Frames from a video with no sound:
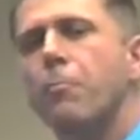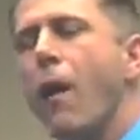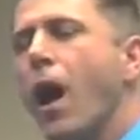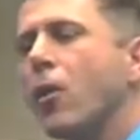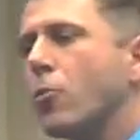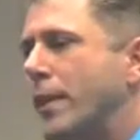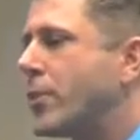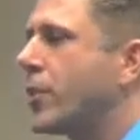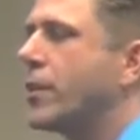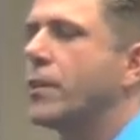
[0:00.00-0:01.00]
Paul
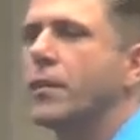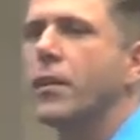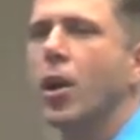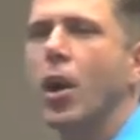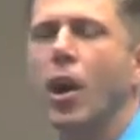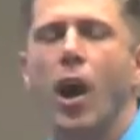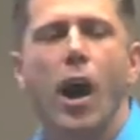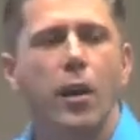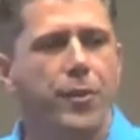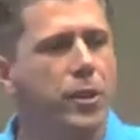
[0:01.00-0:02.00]
Ridker, a
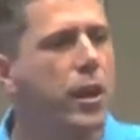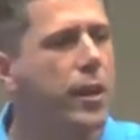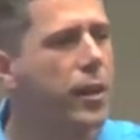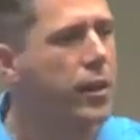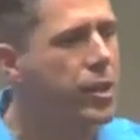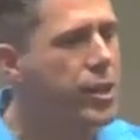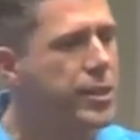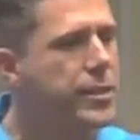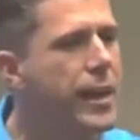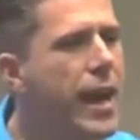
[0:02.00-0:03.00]
Harvard
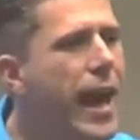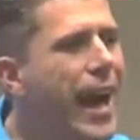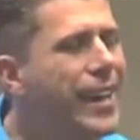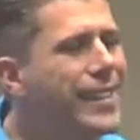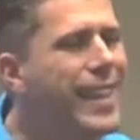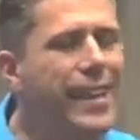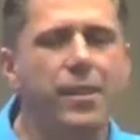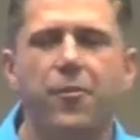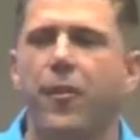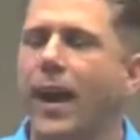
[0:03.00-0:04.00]
cardiologist,
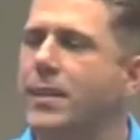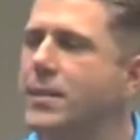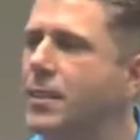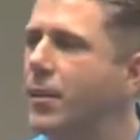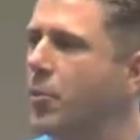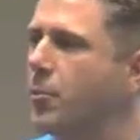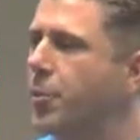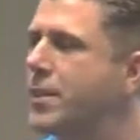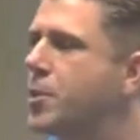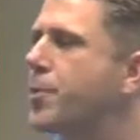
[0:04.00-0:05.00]
identified several
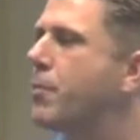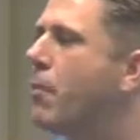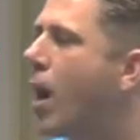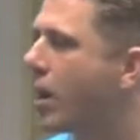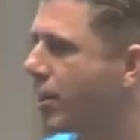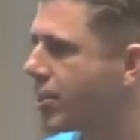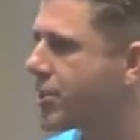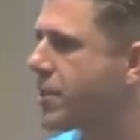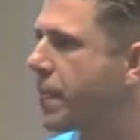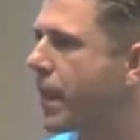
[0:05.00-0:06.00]
principal
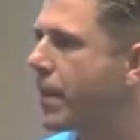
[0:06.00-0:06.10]
markers